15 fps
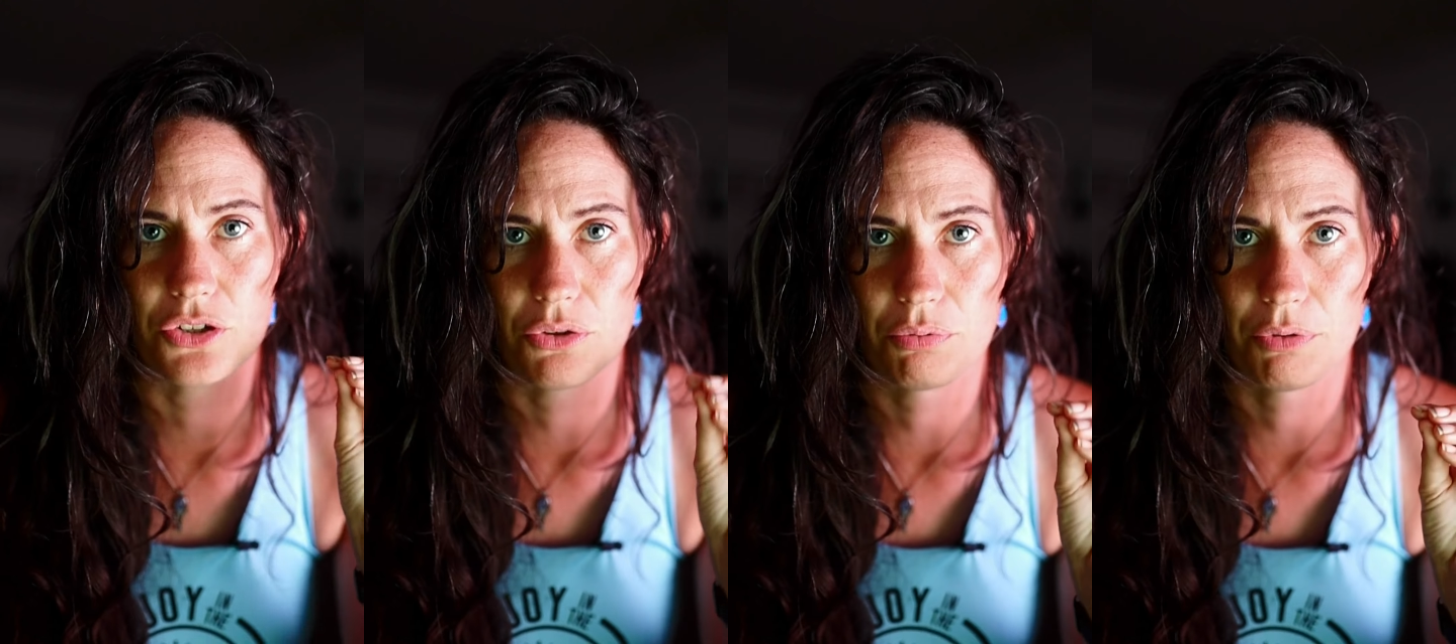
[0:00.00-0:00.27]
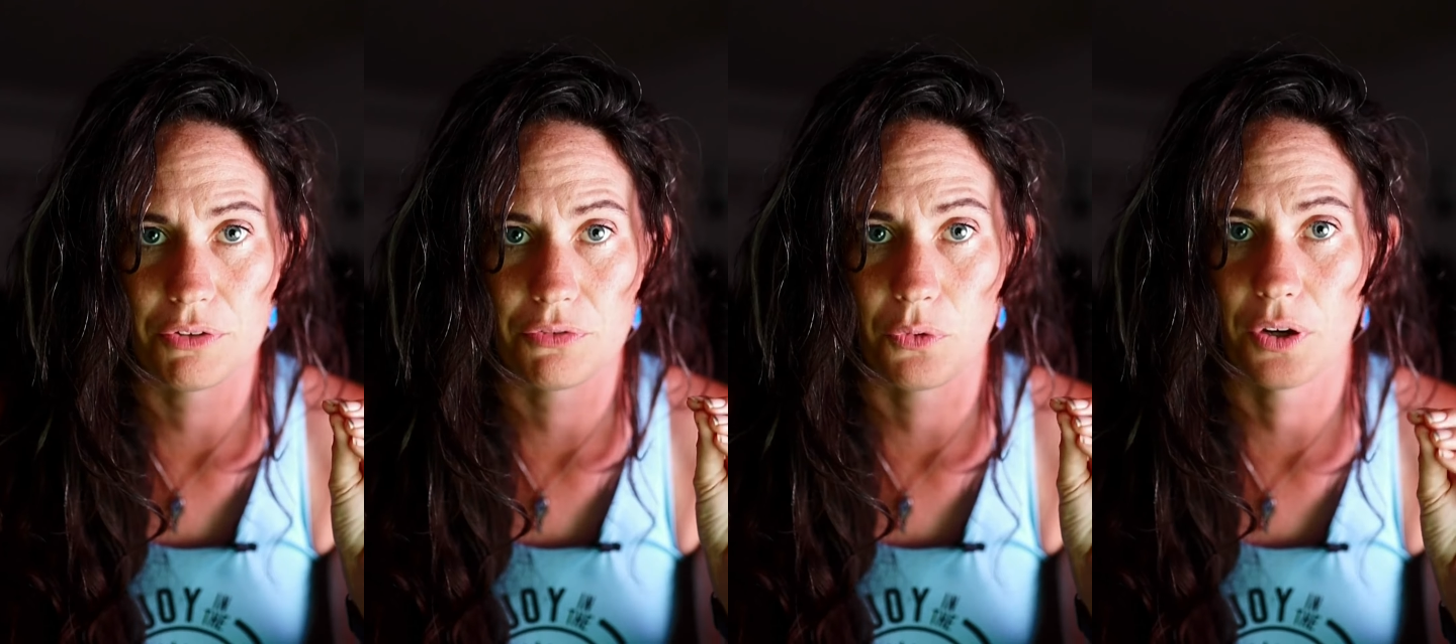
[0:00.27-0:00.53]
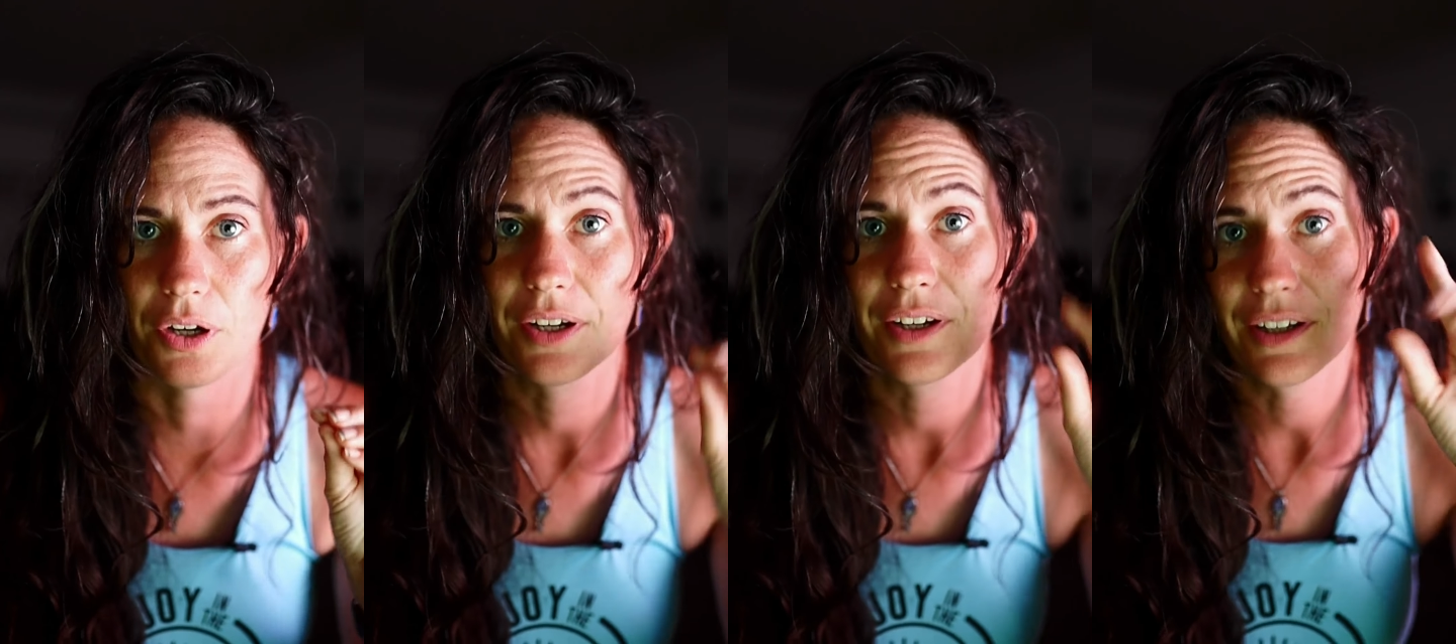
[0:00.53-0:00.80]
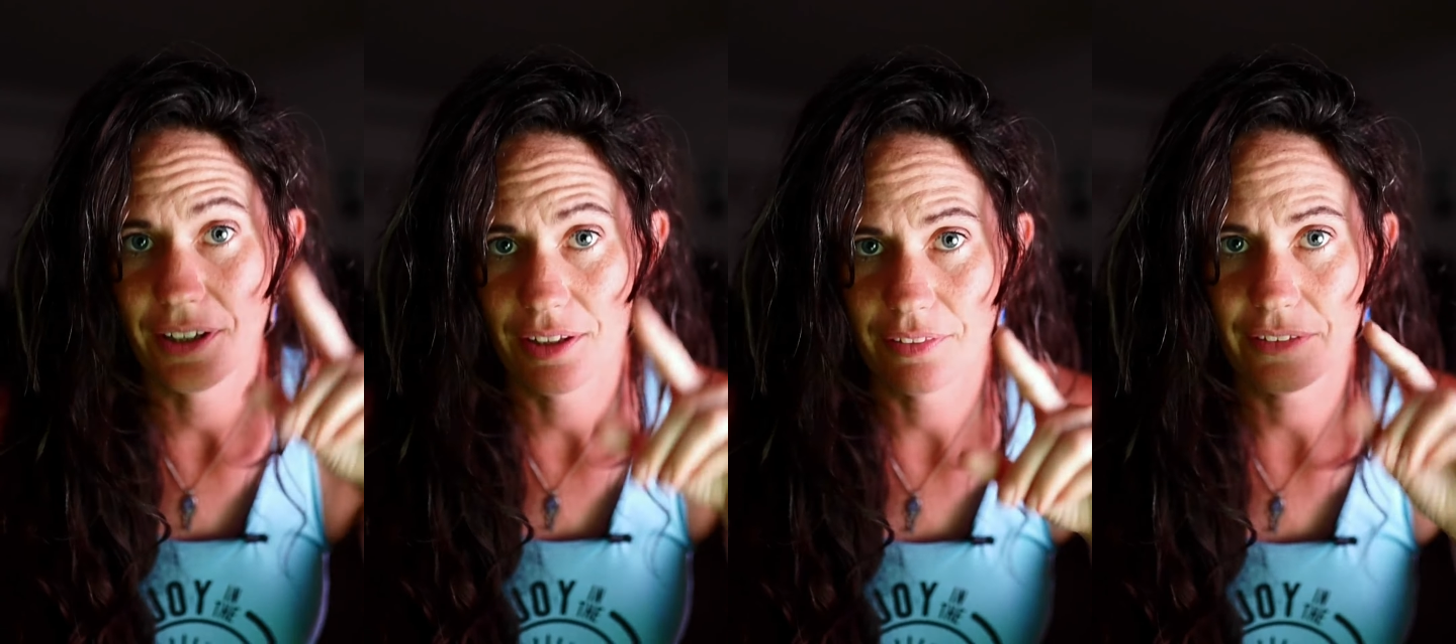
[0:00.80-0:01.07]
3, 4.
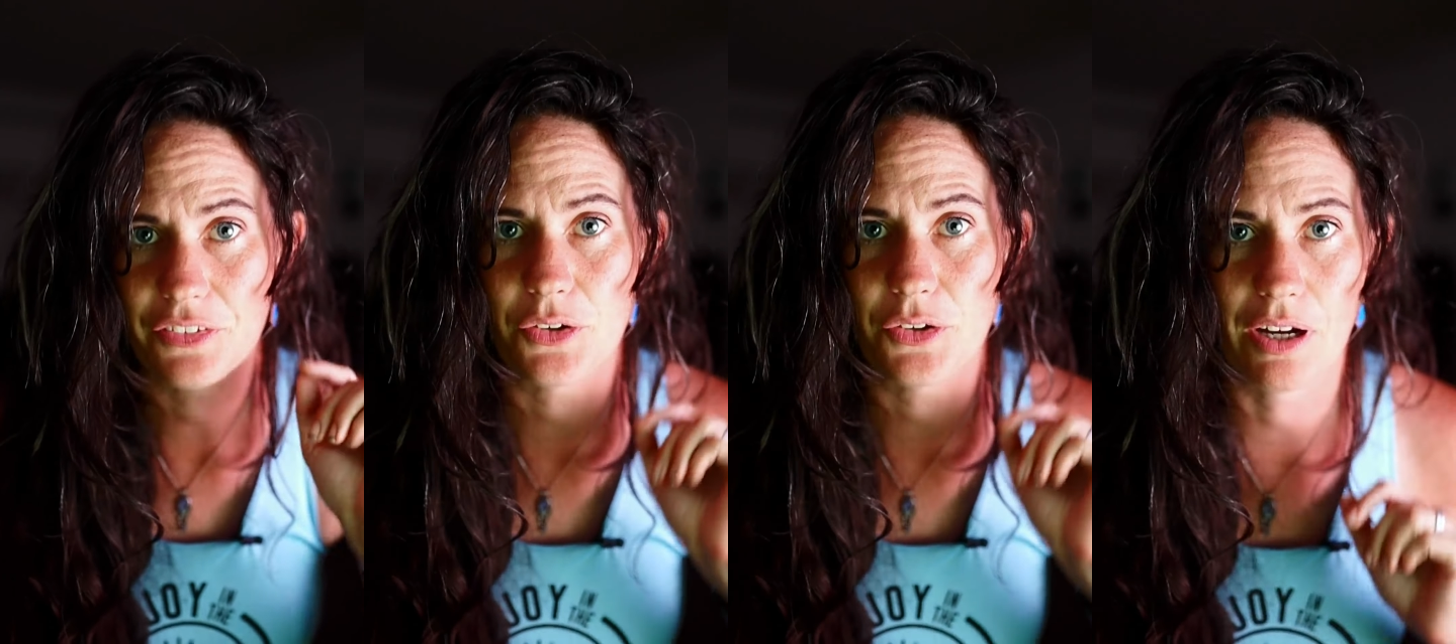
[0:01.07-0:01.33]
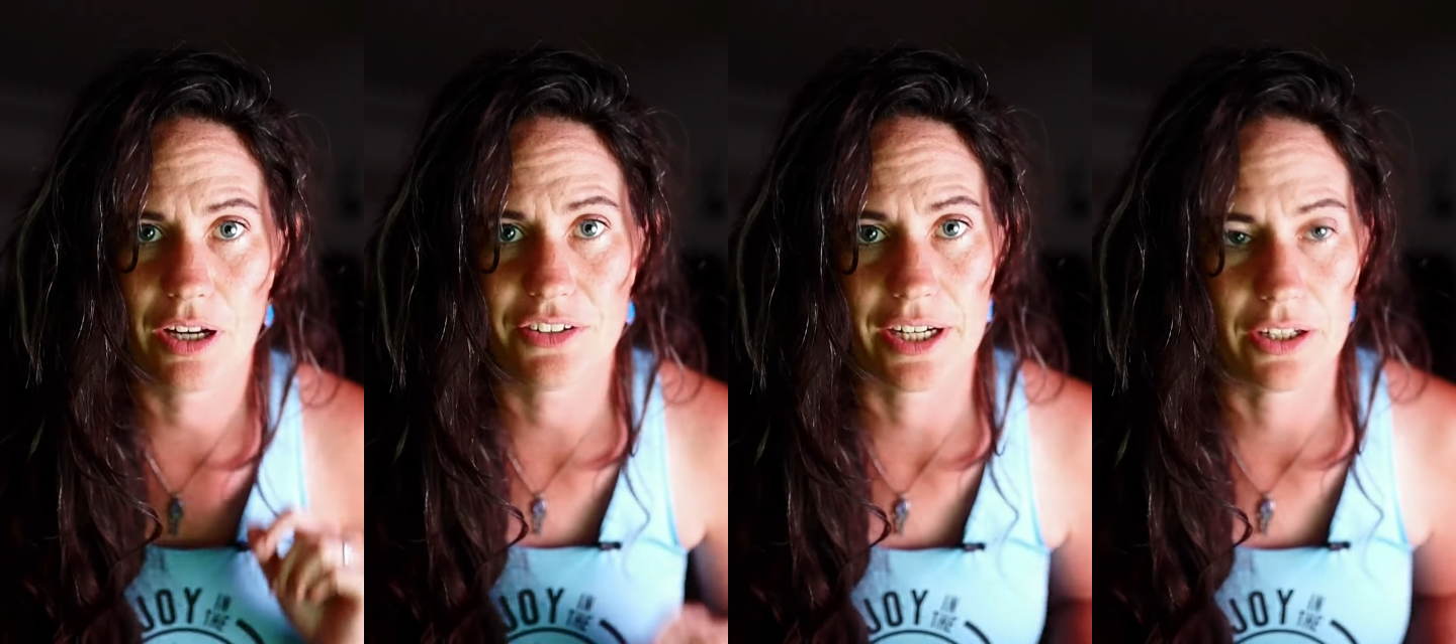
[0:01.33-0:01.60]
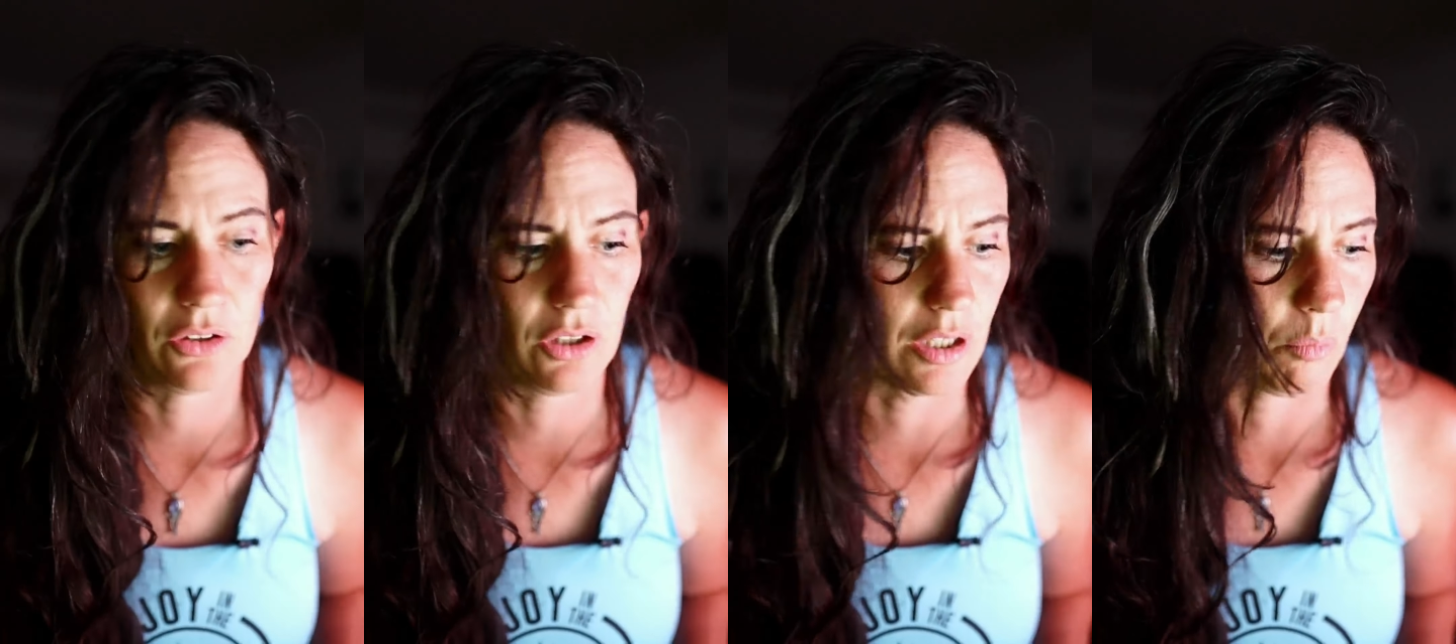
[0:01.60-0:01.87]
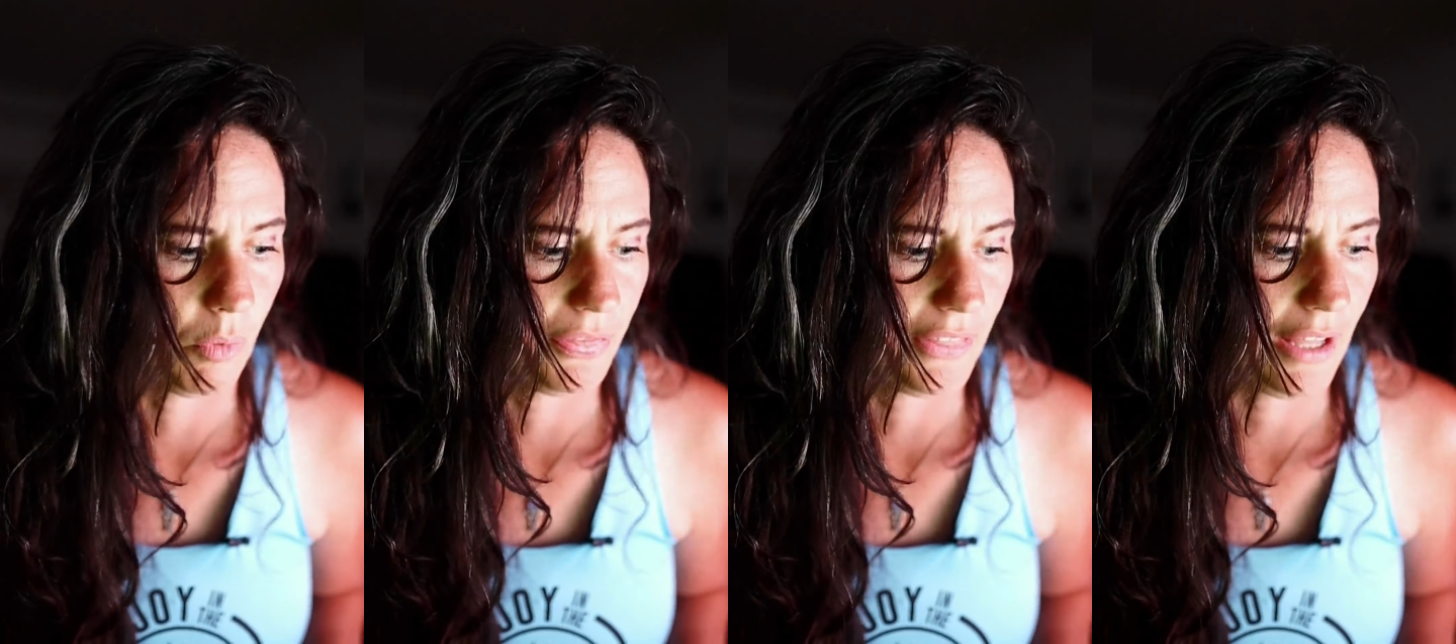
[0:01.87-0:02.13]
Let's go ahead and take a look at
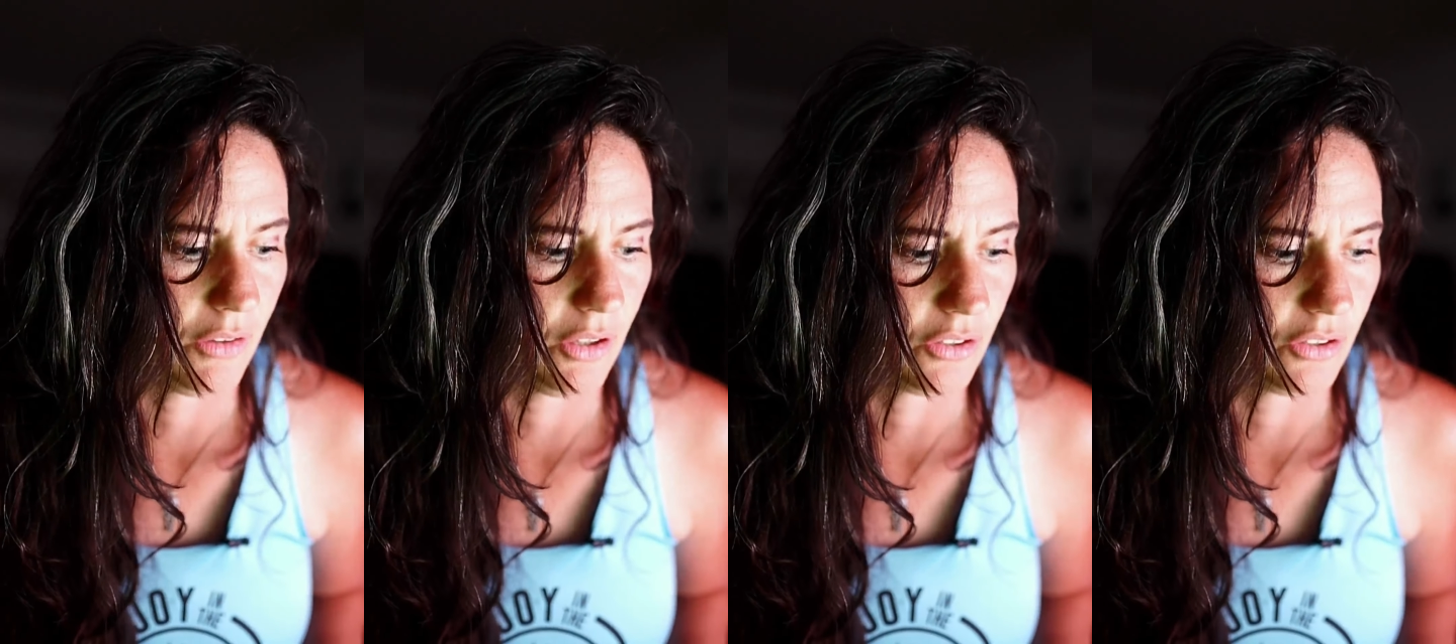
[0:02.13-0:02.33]
what that looks